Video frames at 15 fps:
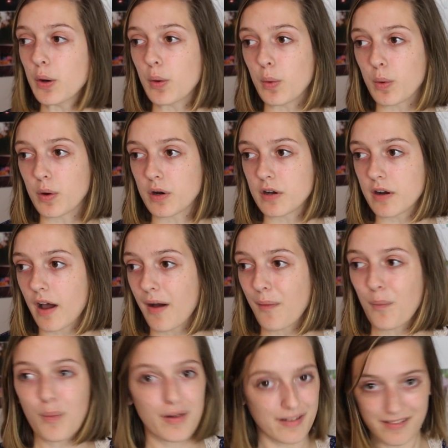or
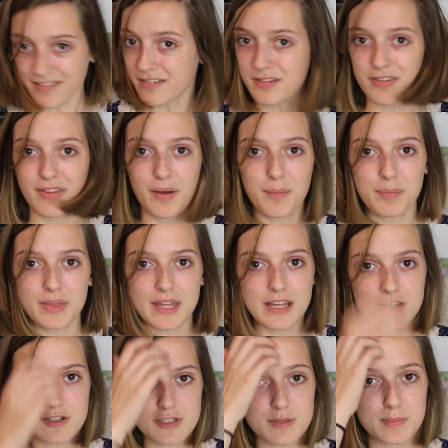not want to do
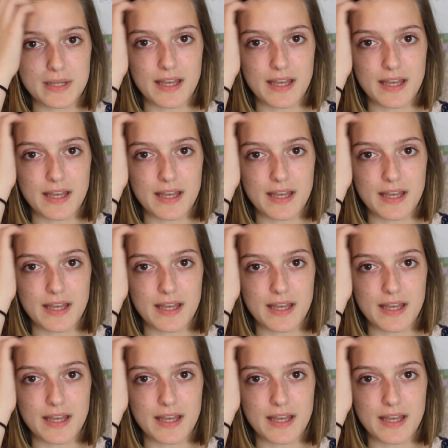something just